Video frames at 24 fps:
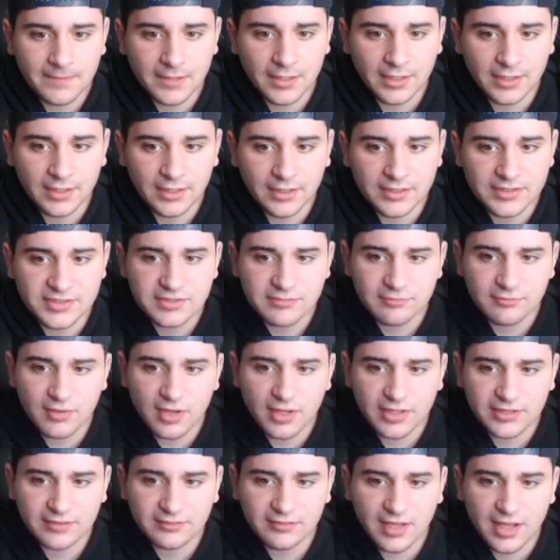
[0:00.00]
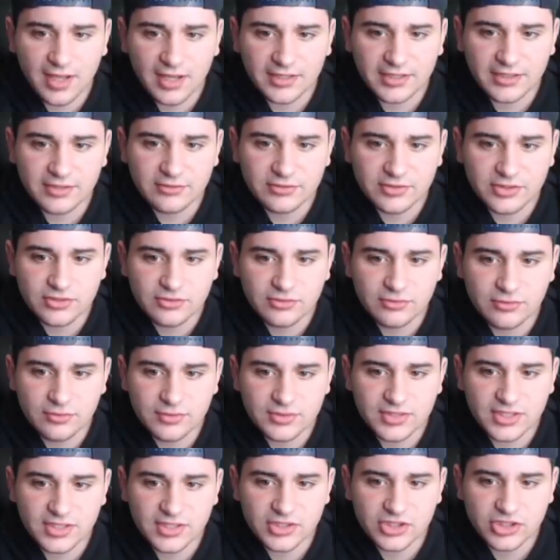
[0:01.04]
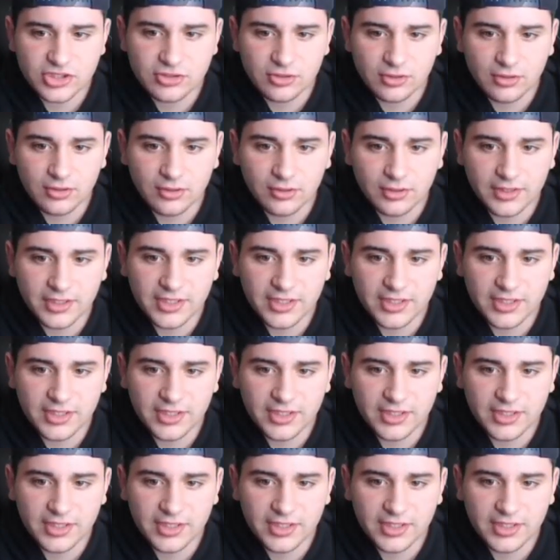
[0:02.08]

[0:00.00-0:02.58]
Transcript: Uh, isn't Ronnie Lott here too, or is he strong?